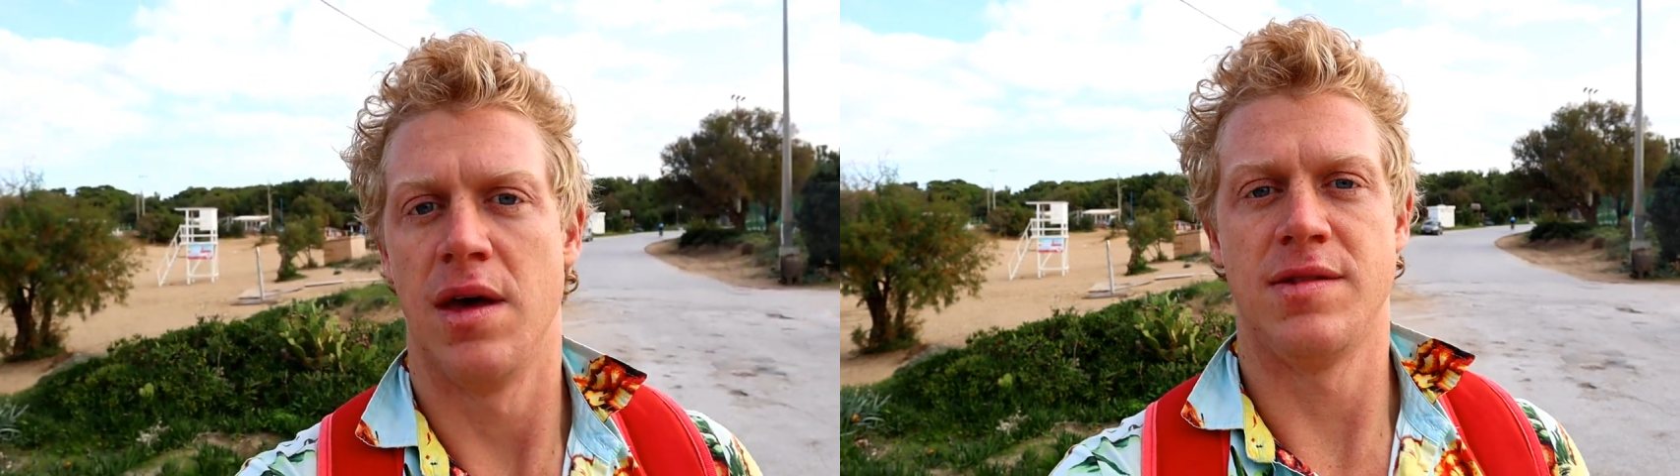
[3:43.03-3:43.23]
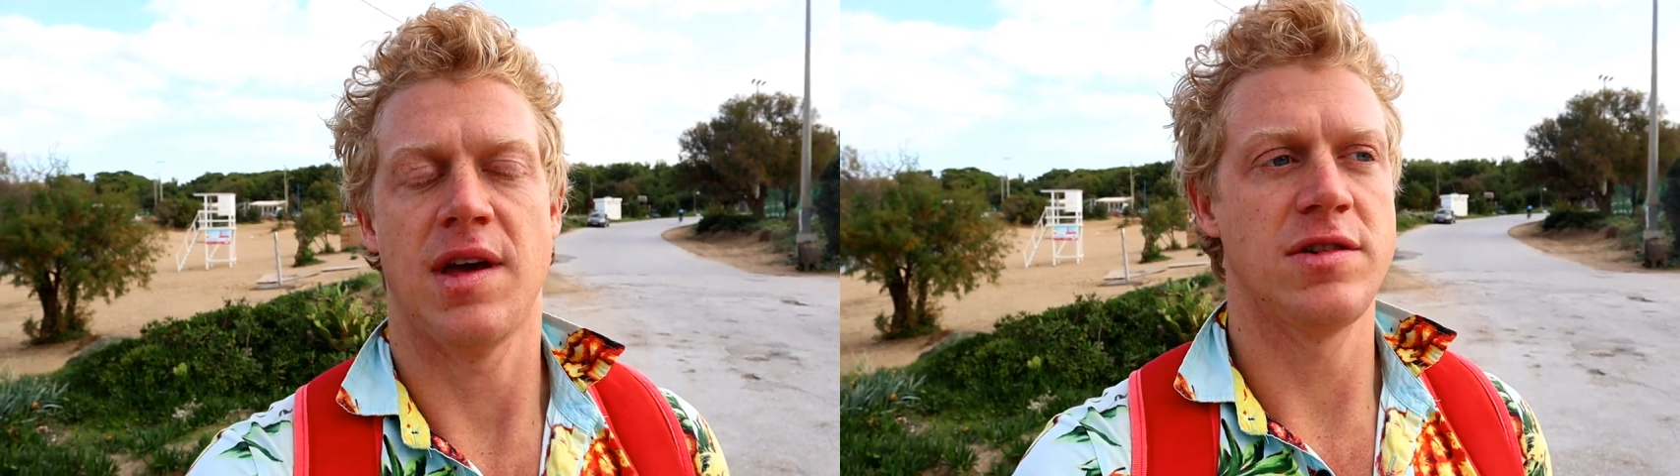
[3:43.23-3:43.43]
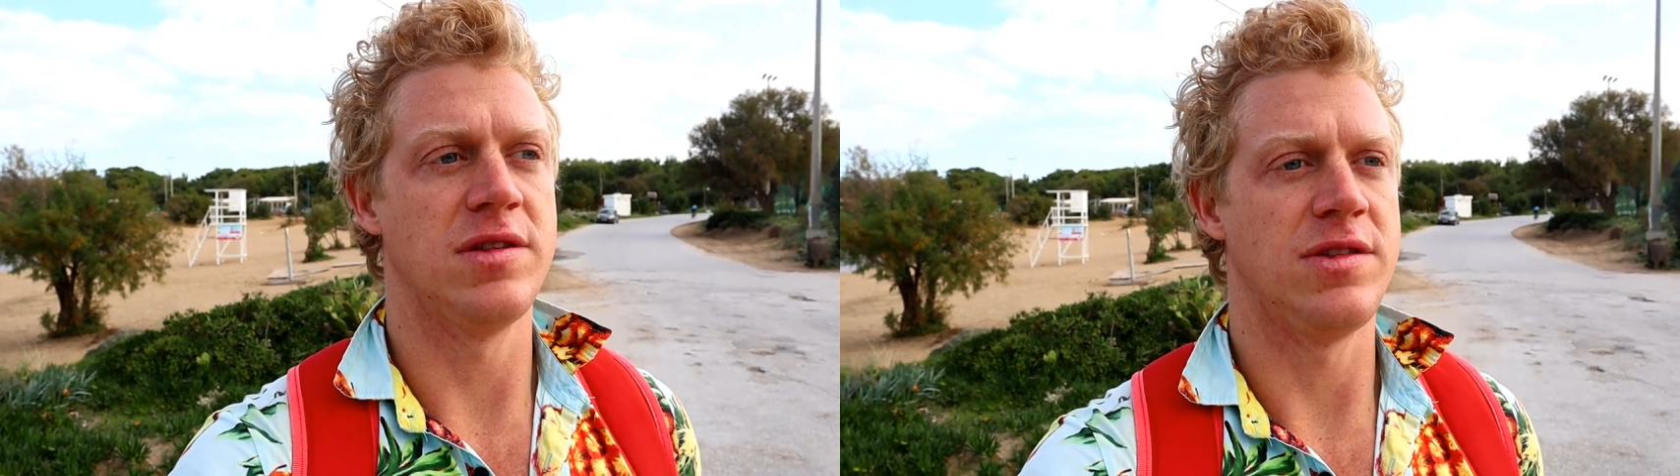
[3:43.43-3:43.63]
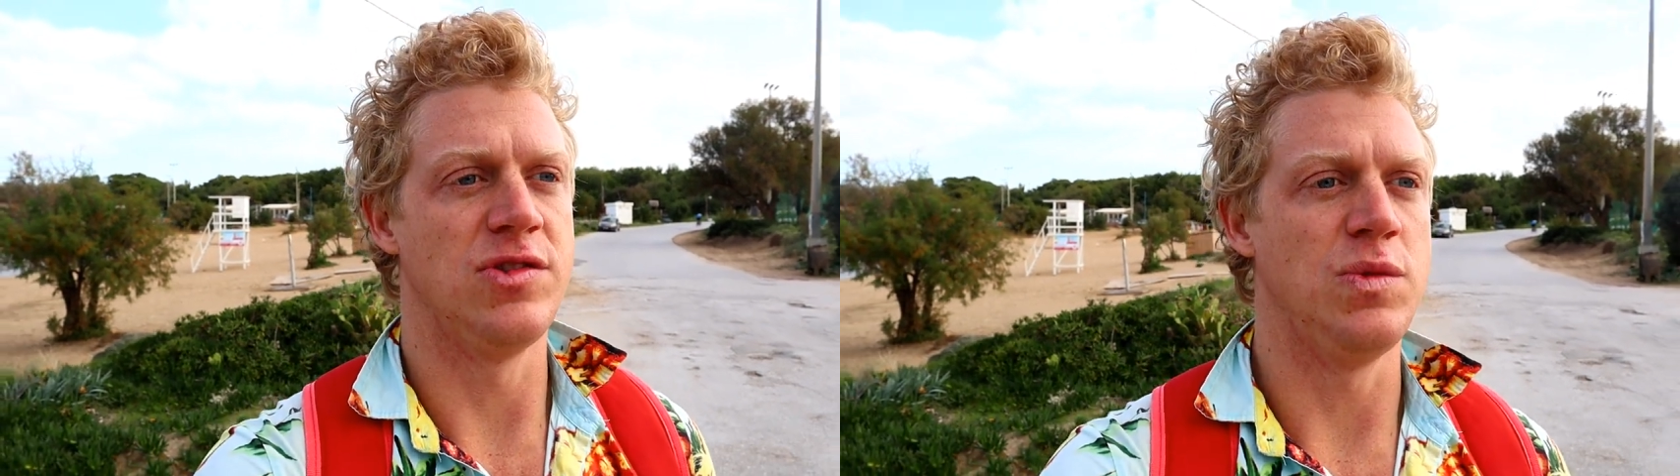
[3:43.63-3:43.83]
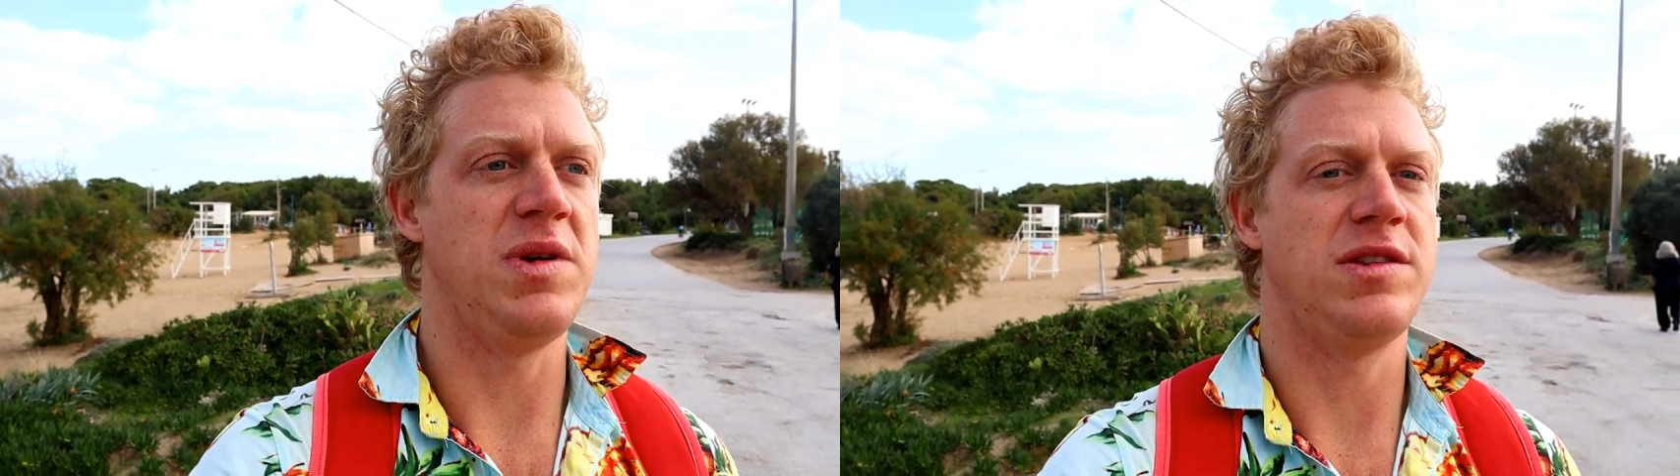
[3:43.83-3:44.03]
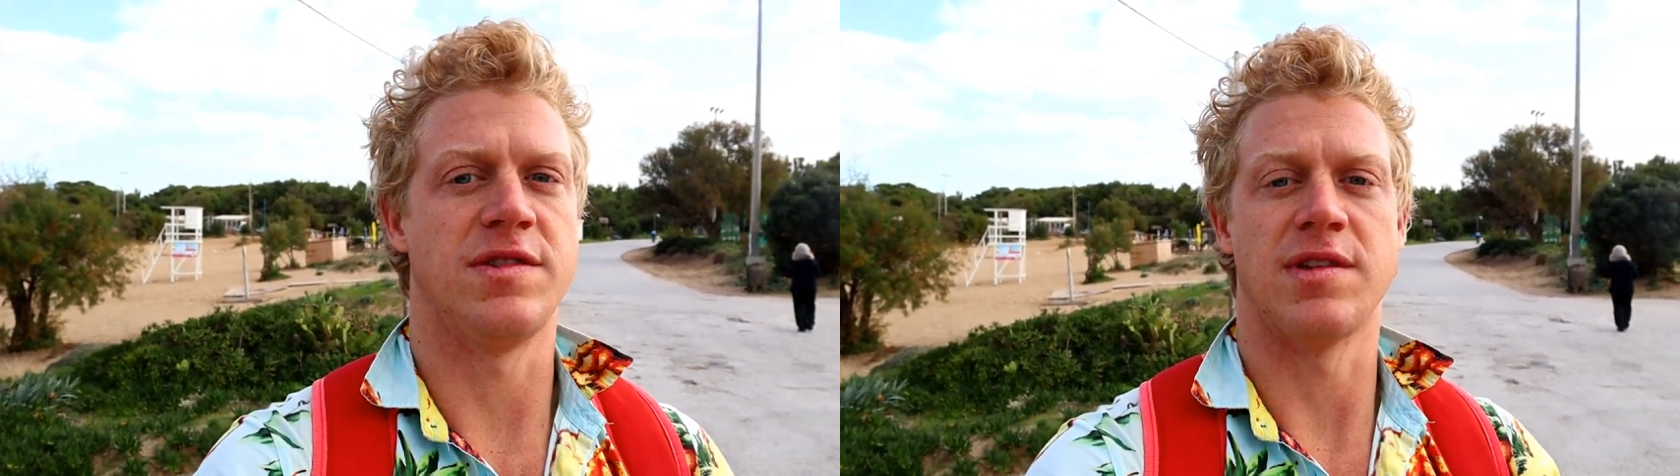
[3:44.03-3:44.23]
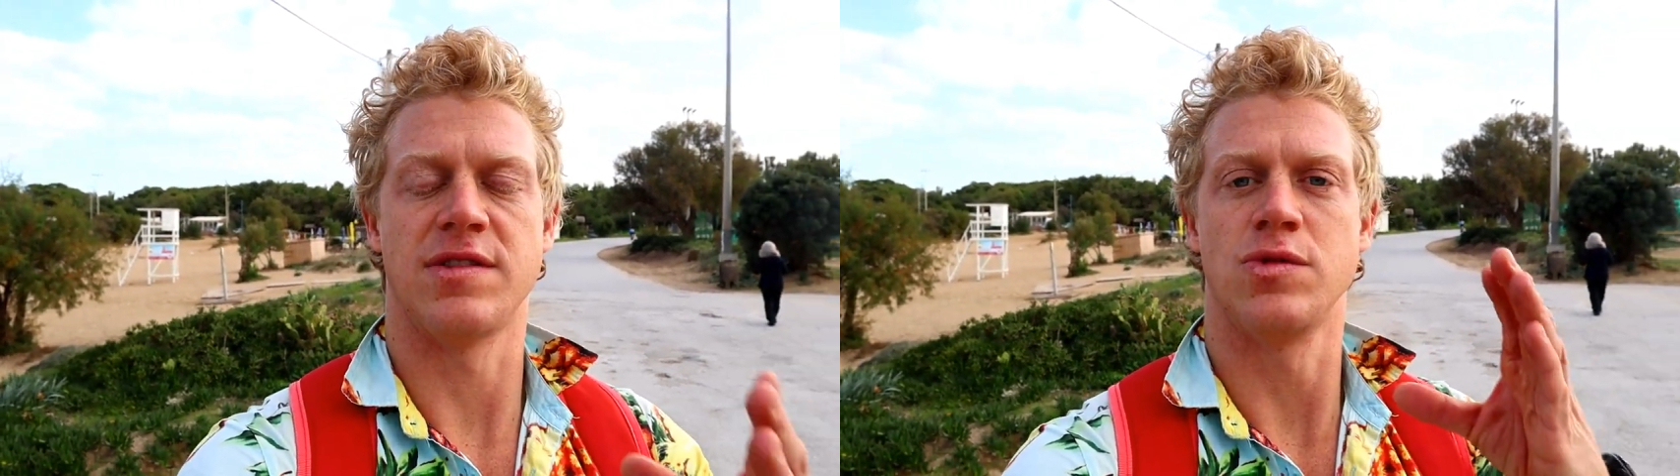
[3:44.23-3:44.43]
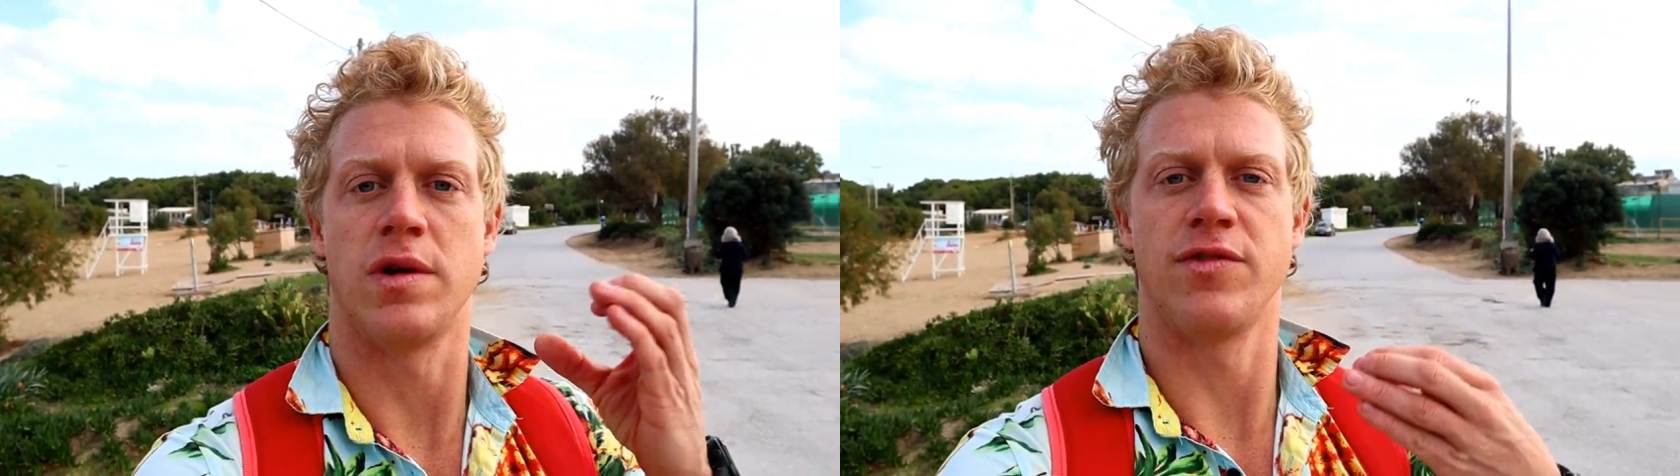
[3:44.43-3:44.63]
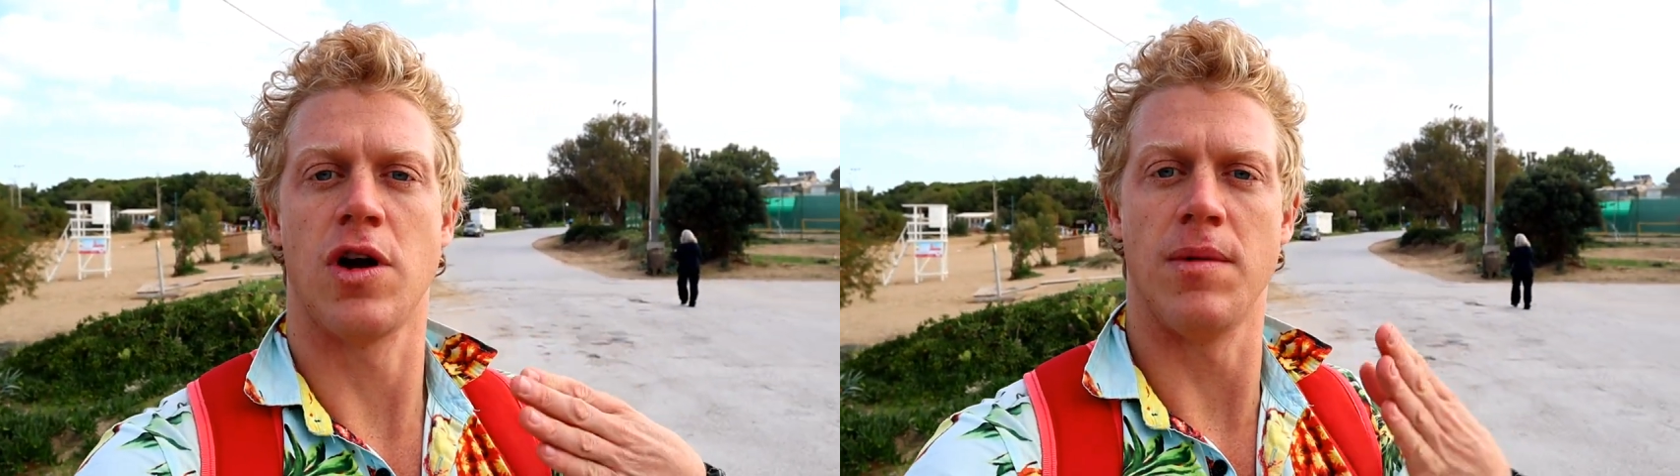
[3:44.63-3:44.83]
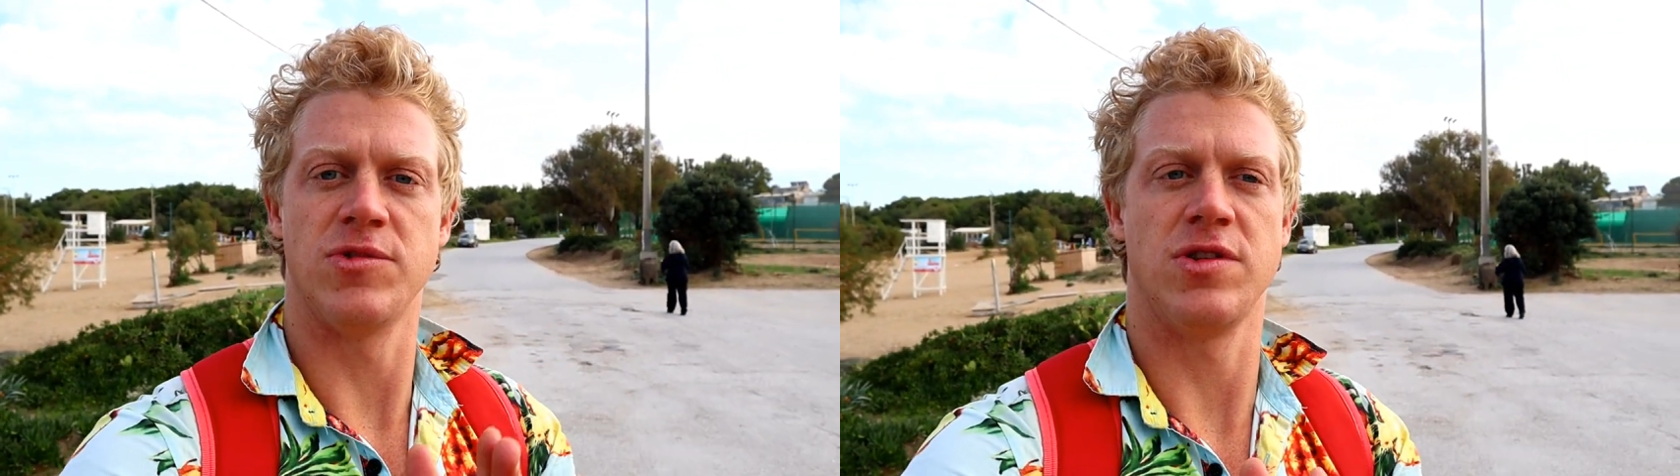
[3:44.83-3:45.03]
It's actually two beaches that sort of come